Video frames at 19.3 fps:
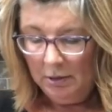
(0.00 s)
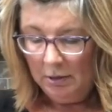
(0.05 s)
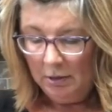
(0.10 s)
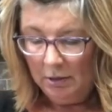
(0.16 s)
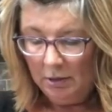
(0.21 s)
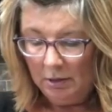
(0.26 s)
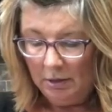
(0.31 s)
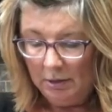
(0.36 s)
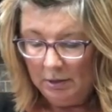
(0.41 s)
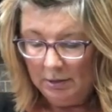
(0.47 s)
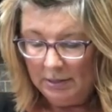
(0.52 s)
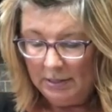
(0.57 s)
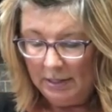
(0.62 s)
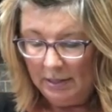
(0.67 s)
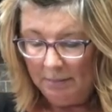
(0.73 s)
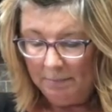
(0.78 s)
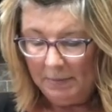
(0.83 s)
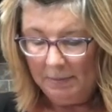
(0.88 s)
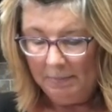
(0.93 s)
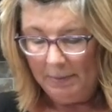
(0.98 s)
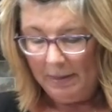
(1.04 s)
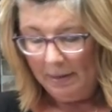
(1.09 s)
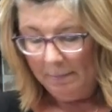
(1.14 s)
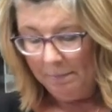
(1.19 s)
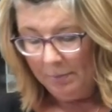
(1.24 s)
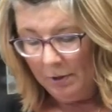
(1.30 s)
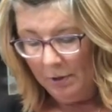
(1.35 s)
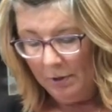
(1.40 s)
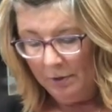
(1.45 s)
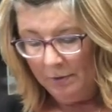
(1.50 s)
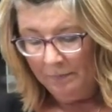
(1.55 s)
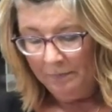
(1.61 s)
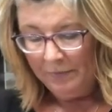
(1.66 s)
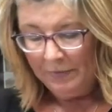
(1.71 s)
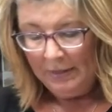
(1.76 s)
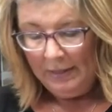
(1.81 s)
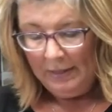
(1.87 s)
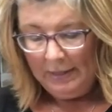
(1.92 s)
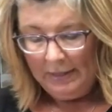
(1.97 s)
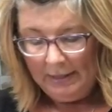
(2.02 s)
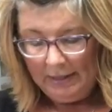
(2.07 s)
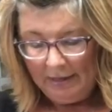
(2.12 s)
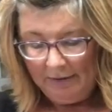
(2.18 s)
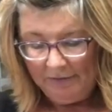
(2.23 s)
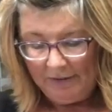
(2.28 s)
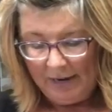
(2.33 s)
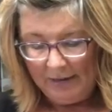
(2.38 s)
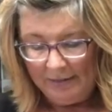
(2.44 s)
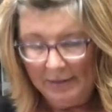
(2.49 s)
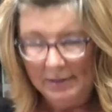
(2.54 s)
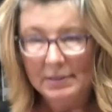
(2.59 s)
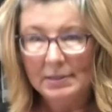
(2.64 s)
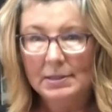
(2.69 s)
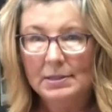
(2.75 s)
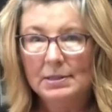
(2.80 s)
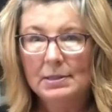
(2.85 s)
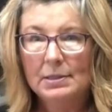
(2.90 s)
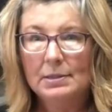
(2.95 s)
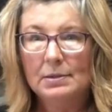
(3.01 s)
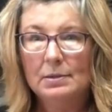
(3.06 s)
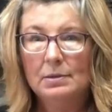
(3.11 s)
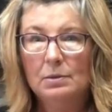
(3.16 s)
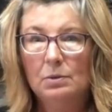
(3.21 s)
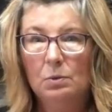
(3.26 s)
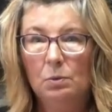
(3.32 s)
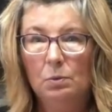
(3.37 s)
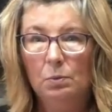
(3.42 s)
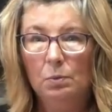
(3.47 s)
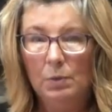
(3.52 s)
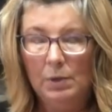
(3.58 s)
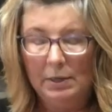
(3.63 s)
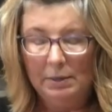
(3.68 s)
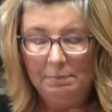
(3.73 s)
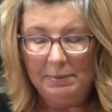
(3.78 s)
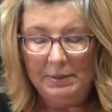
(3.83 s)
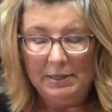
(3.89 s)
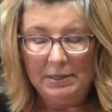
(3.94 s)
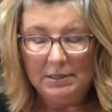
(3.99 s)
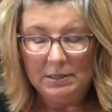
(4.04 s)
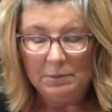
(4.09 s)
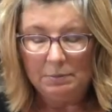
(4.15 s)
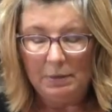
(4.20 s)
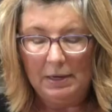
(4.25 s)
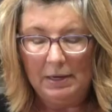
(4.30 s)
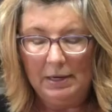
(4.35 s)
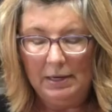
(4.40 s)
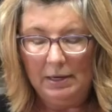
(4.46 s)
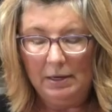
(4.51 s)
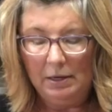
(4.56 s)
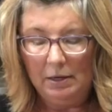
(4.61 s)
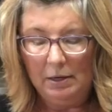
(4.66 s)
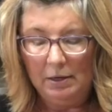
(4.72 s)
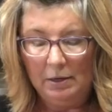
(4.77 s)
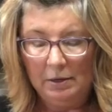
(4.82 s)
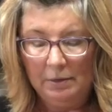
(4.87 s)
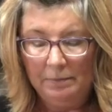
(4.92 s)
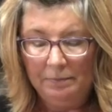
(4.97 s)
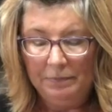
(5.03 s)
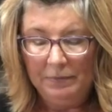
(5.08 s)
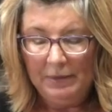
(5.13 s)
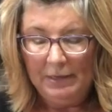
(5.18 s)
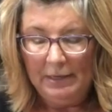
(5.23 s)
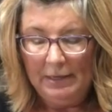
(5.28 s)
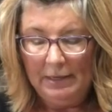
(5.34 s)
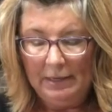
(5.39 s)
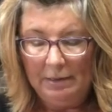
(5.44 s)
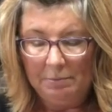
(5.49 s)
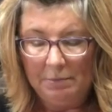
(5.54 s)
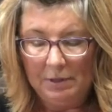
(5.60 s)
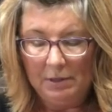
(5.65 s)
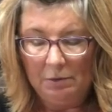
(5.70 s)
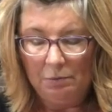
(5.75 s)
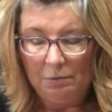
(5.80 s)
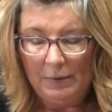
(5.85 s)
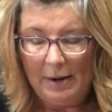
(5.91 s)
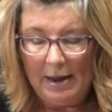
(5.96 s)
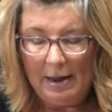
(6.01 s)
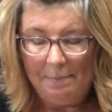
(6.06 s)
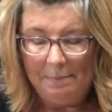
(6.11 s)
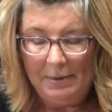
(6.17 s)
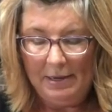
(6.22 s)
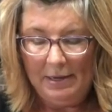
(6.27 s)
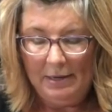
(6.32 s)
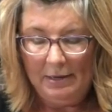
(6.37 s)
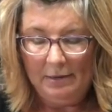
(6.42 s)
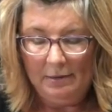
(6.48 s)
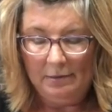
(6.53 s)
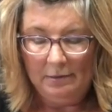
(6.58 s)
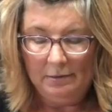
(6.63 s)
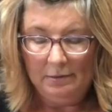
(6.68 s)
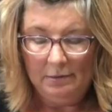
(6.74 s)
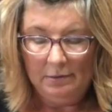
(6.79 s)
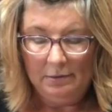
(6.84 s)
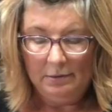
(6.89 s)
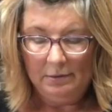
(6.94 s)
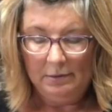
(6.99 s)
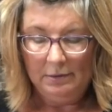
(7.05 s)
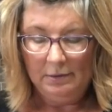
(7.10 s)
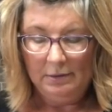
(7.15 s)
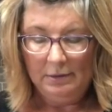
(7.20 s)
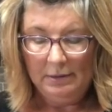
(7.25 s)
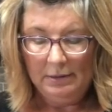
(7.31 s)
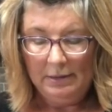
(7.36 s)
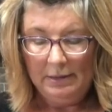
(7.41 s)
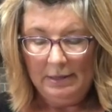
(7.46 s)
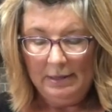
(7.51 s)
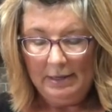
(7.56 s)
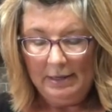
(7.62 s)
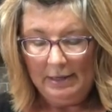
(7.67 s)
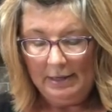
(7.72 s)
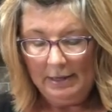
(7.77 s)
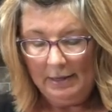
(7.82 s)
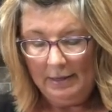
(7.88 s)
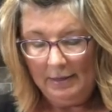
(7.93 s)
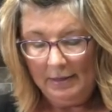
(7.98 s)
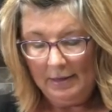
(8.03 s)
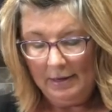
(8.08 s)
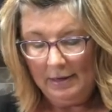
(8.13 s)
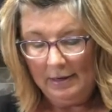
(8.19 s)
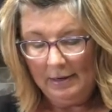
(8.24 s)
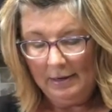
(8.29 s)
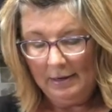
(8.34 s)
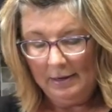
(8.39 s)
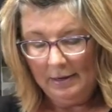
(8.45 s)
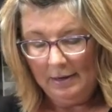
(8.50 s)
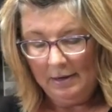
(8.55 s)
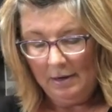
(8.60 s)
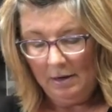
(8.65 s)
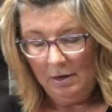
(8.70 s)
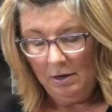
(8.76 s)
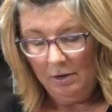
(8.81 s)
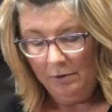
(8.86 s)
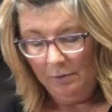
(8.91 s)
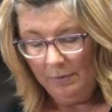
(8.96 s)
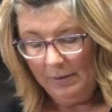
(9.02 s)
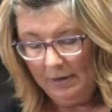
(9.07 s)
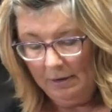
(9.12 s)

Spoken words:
gonna take my pepper, and I've got this one piece right here, and I'm gonna wrap it, and then all the way